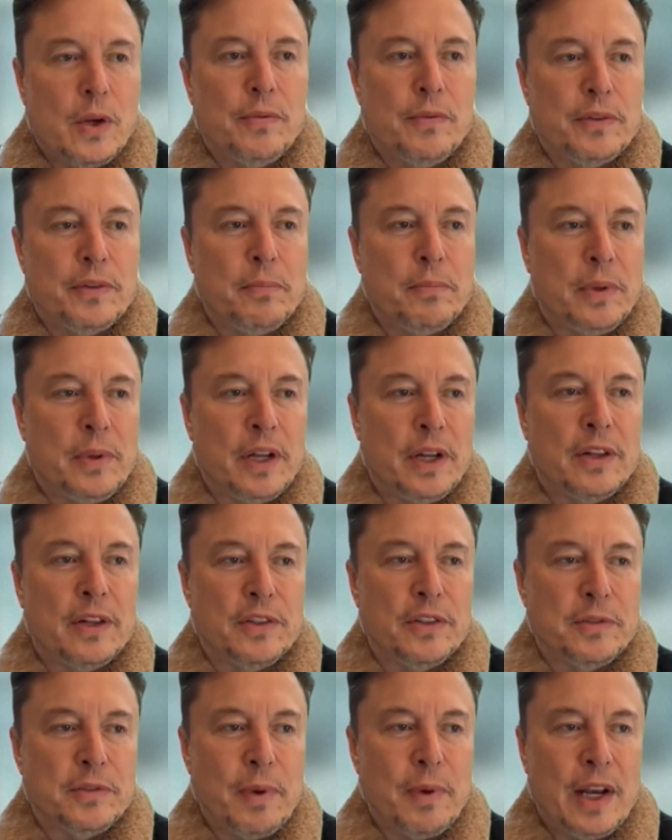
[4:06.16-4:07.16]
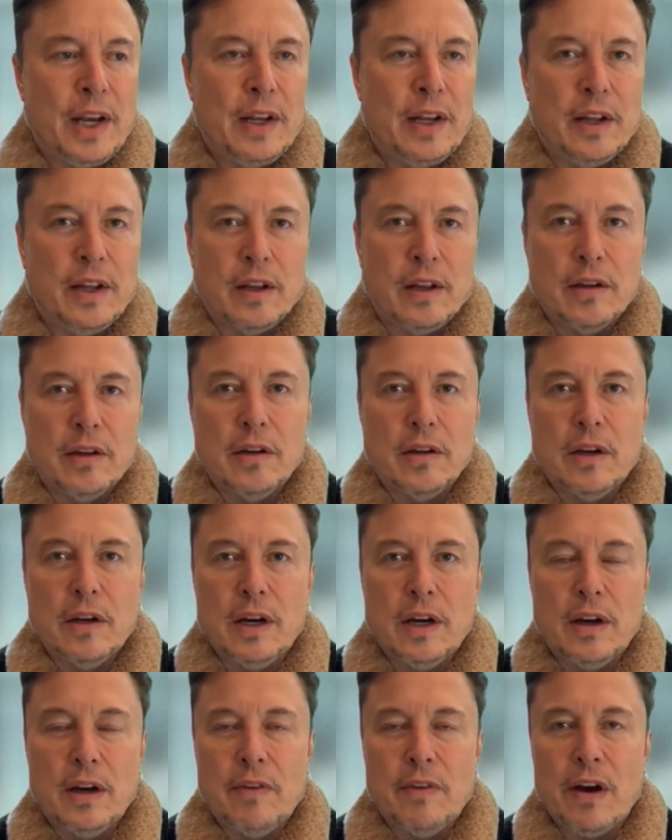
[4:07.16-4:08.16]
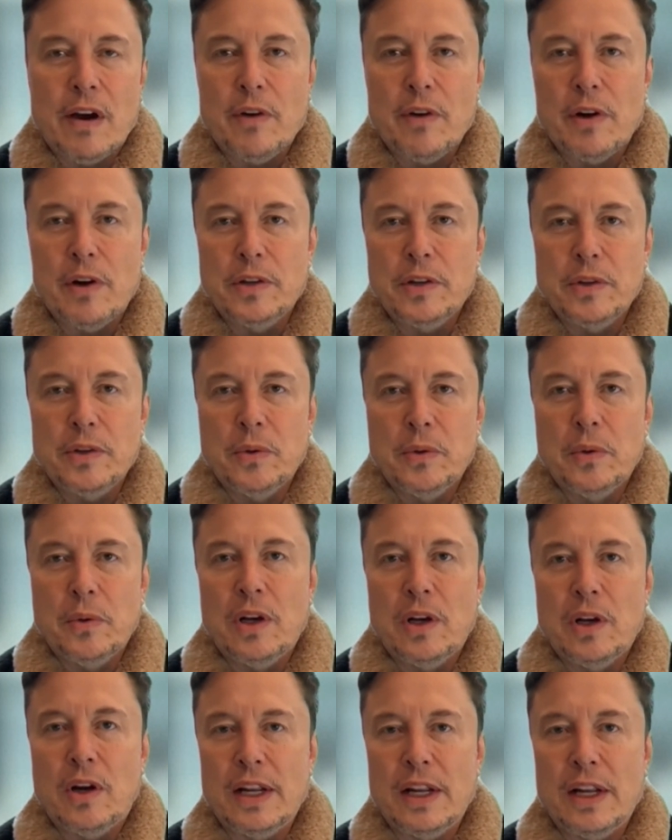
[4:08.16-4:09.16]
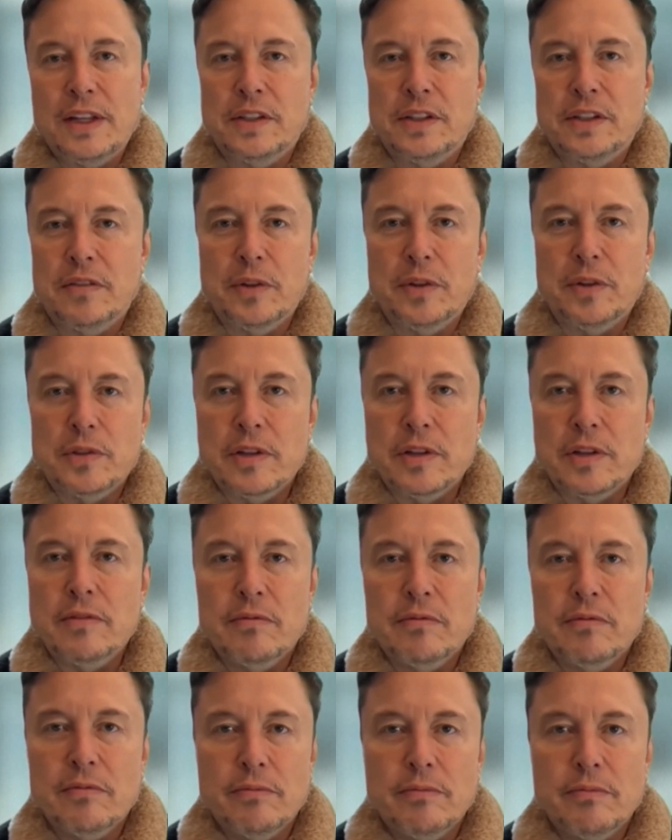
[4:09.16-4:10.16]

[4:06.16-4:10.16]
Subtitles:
In terms of political spending, I'm going to do a lot less in the future.